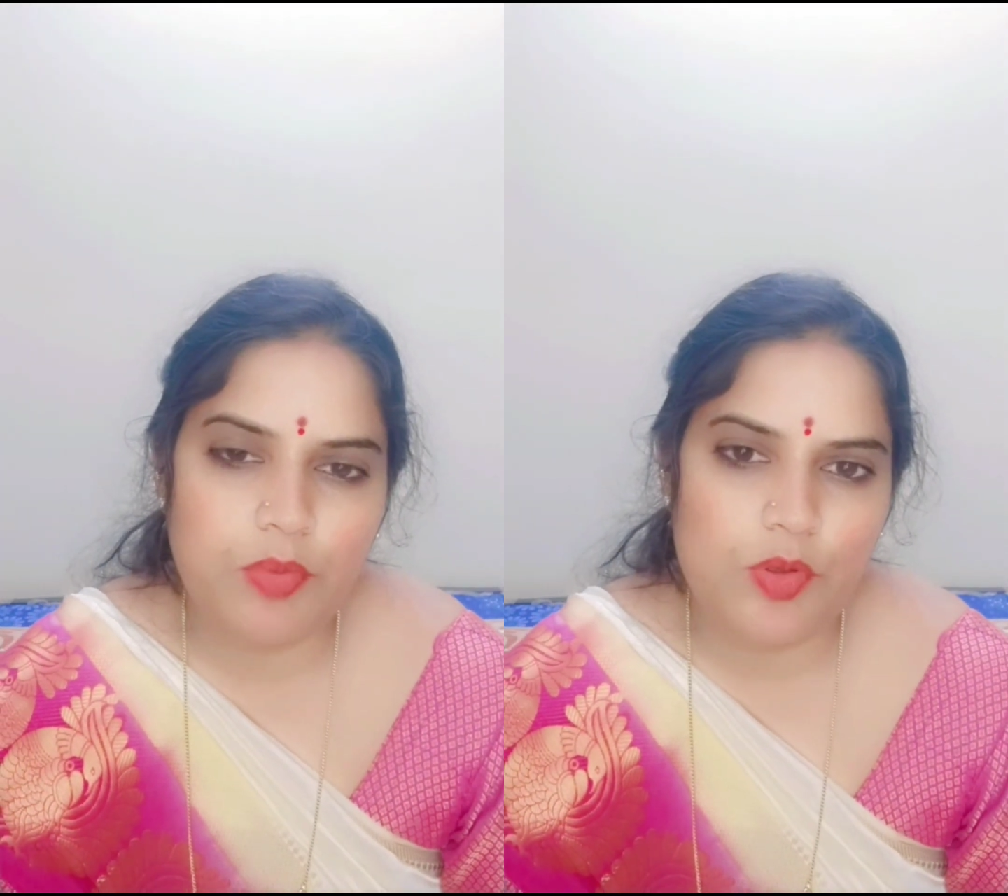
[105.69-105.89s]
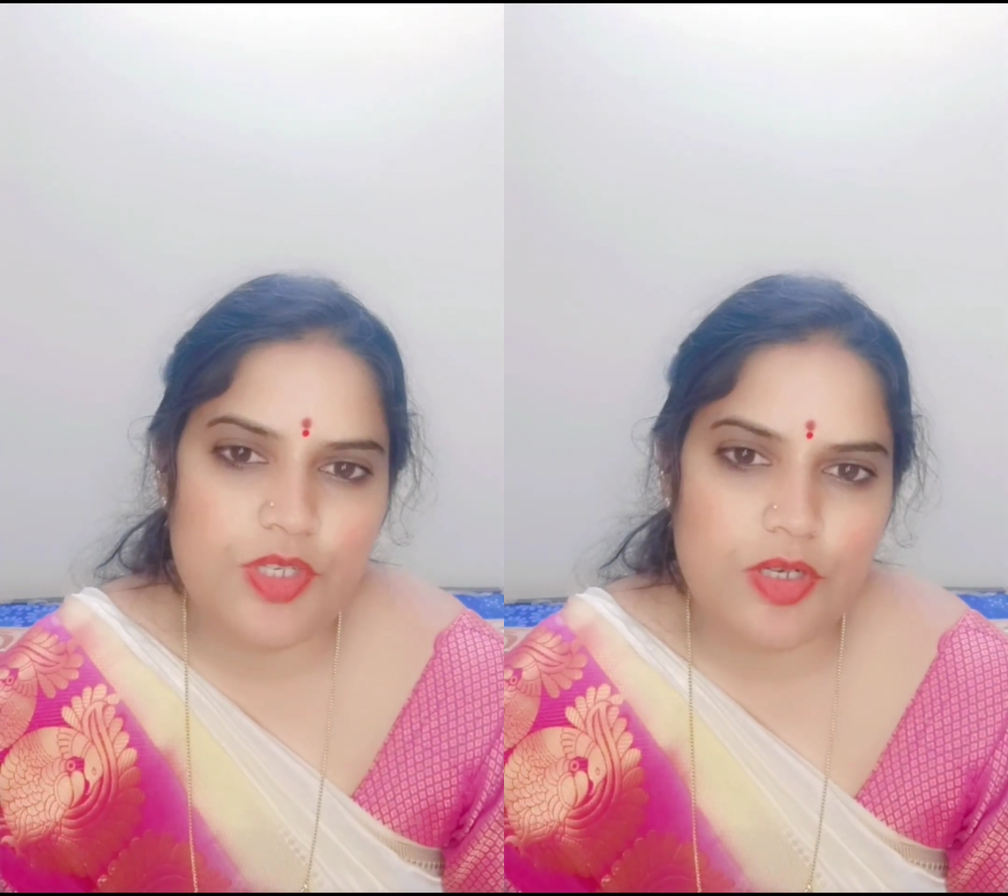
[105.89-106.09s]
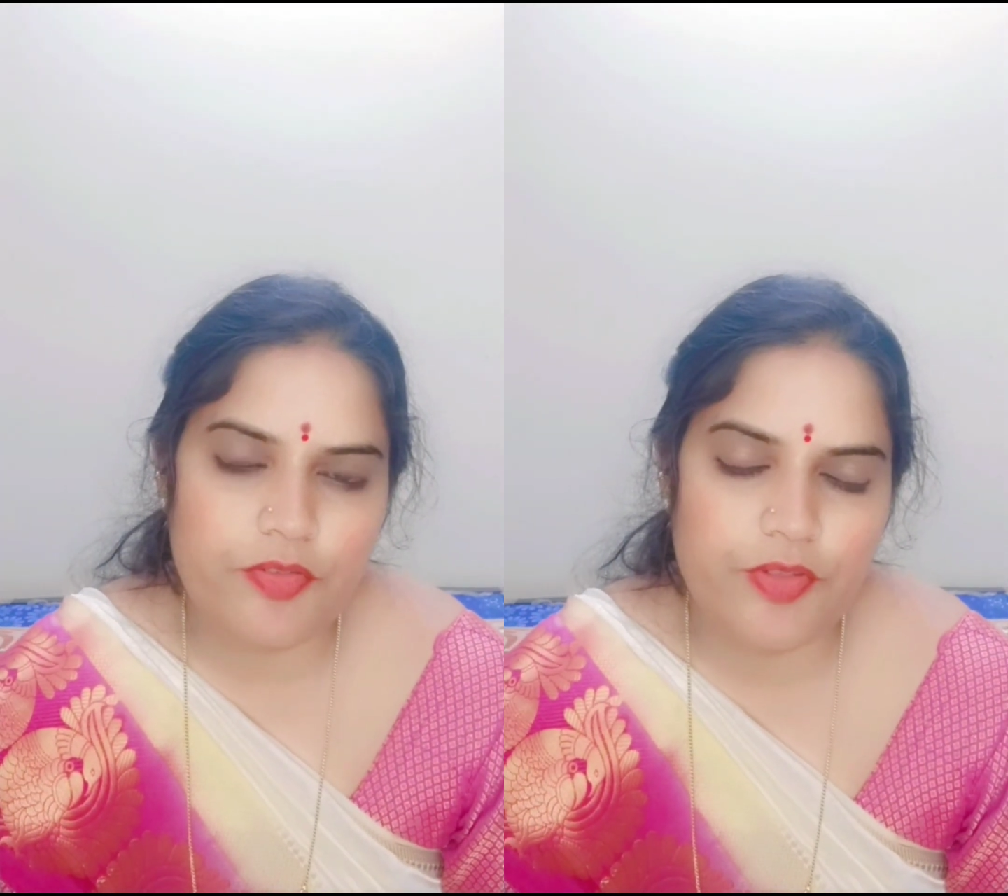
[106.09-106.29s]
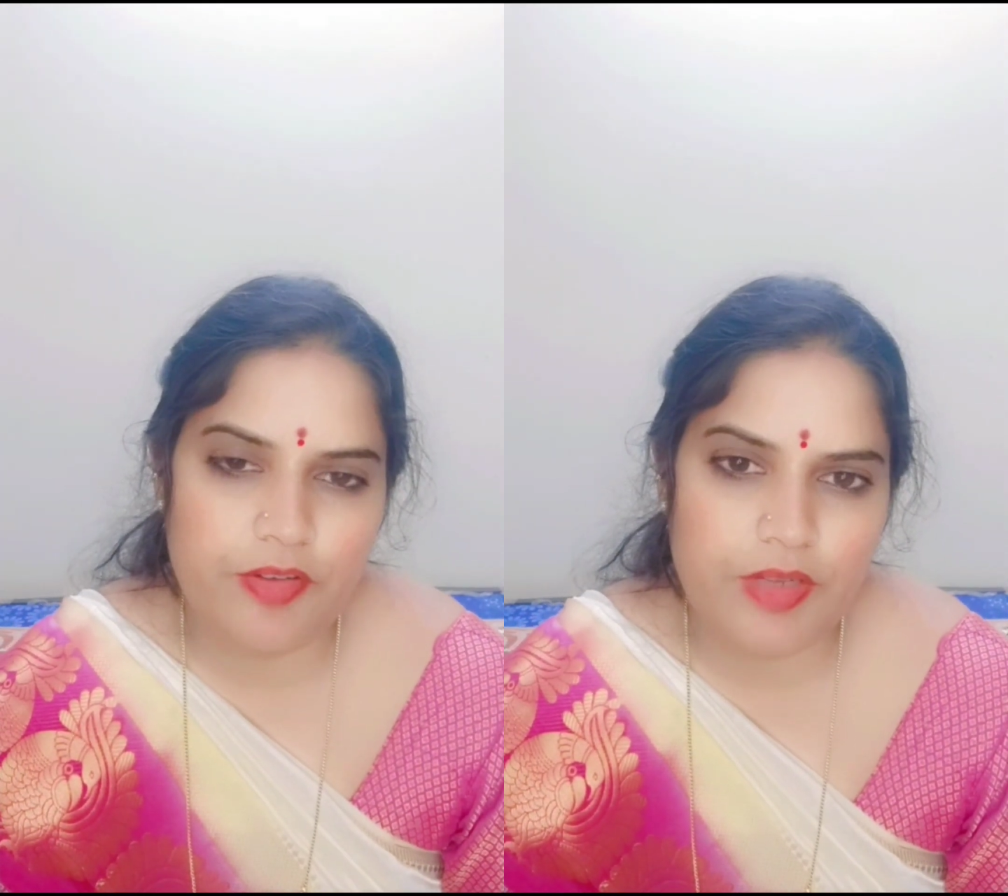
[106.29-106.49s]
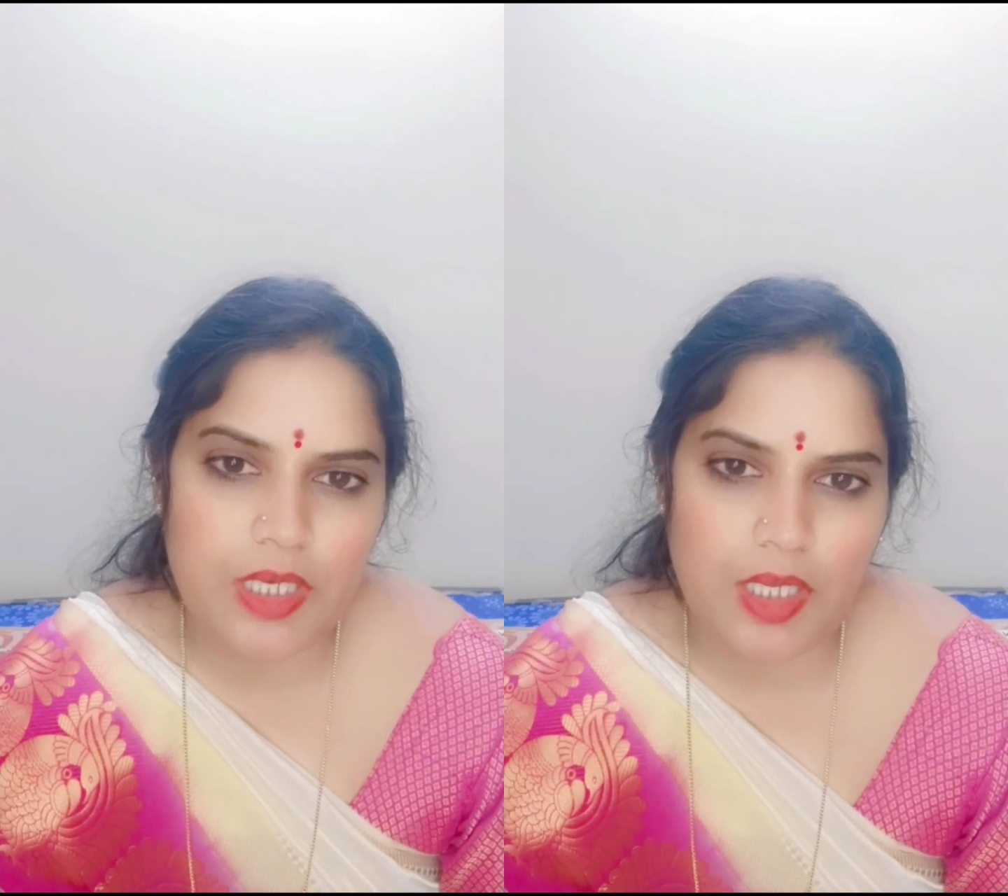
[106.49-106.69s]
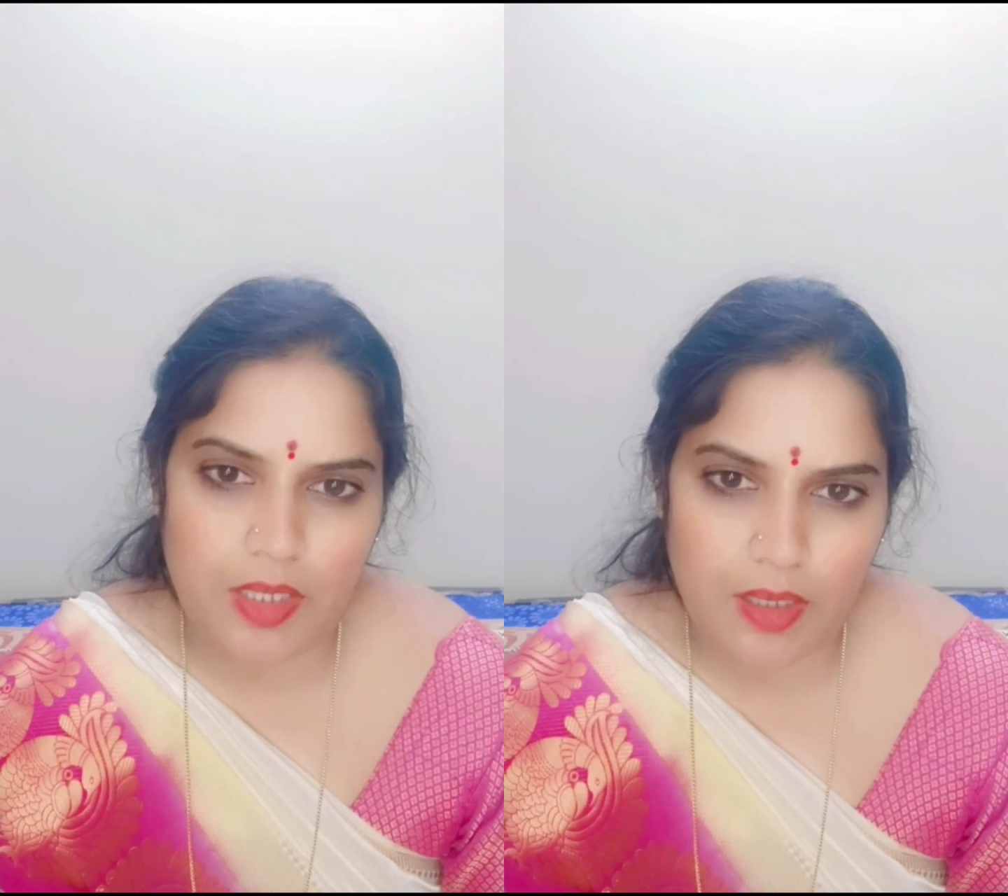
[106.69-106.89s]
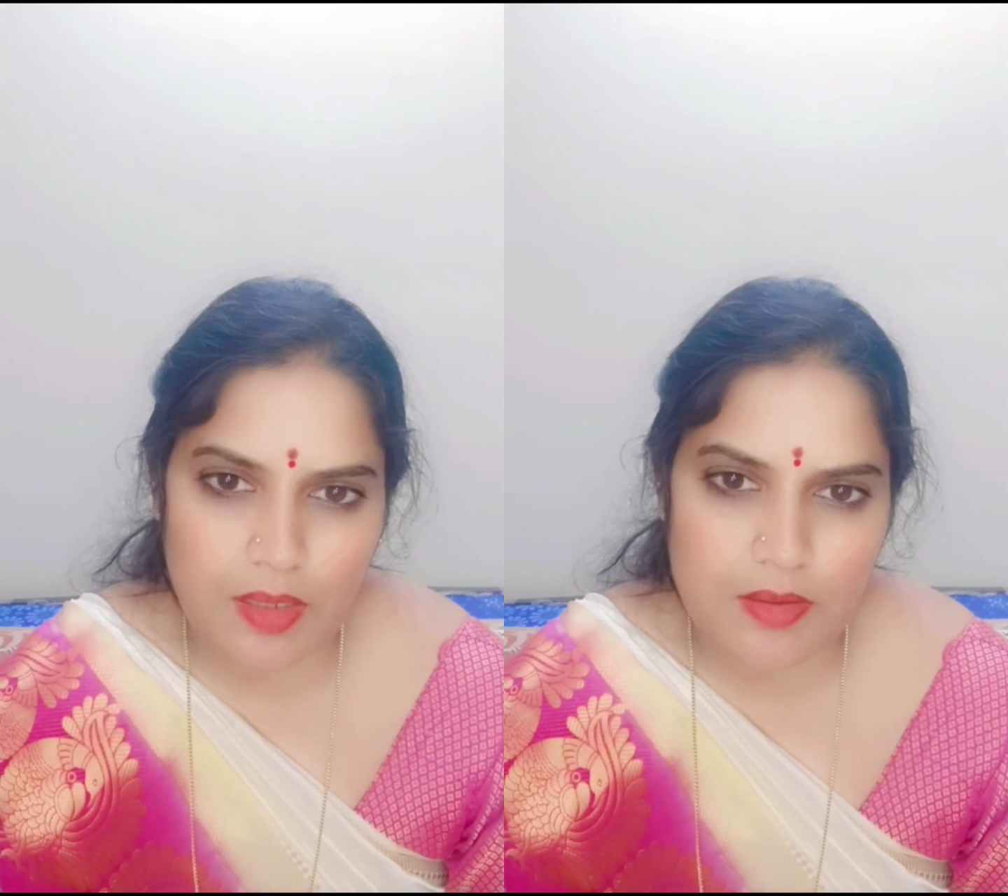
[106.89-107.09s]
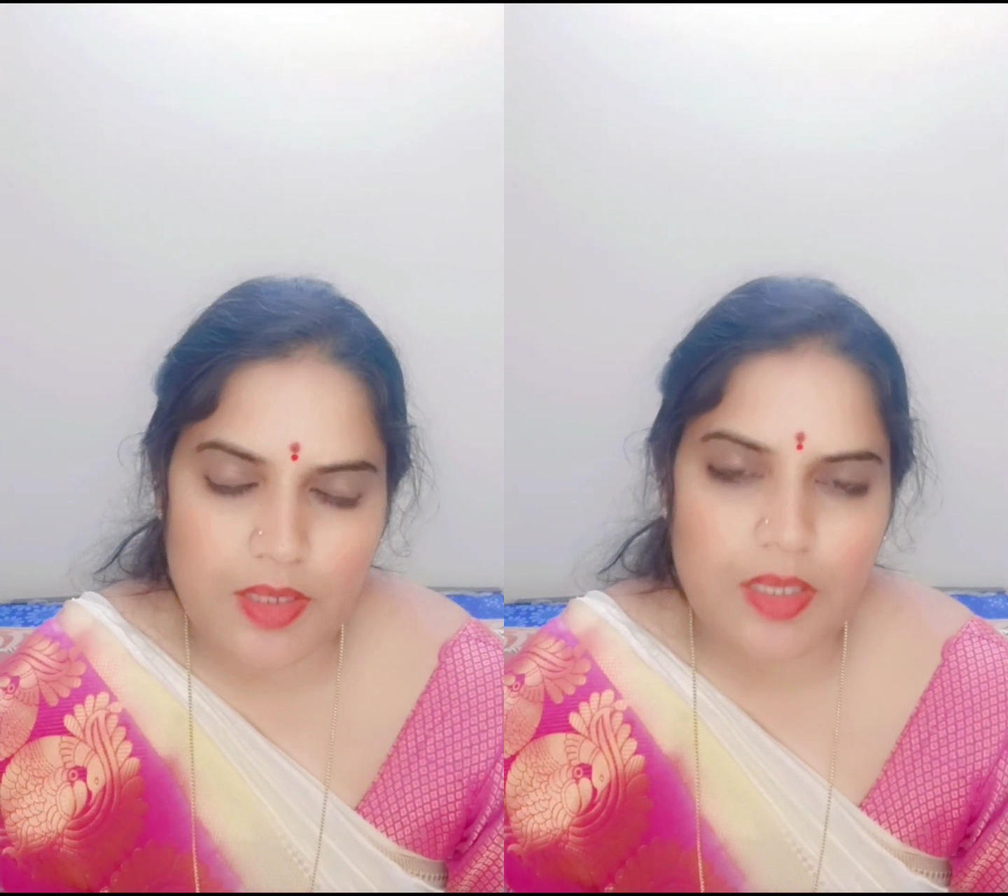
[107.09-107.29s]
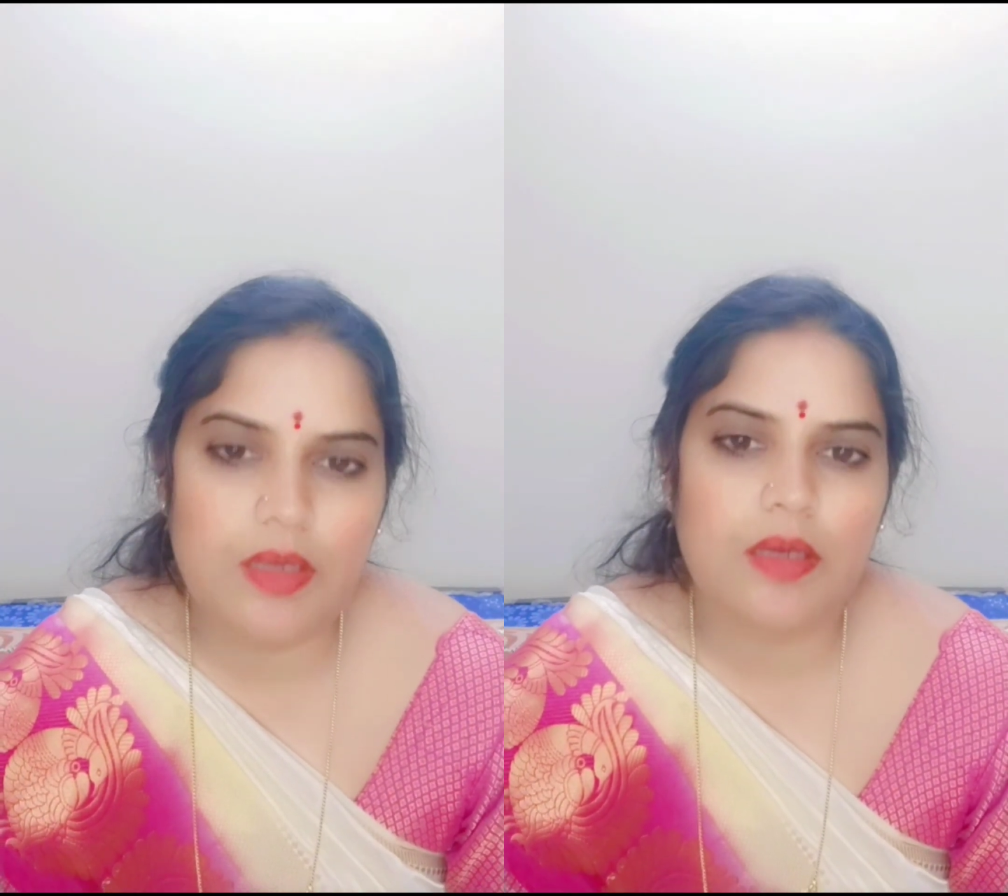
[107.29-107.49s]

puja of Devi Kalaratri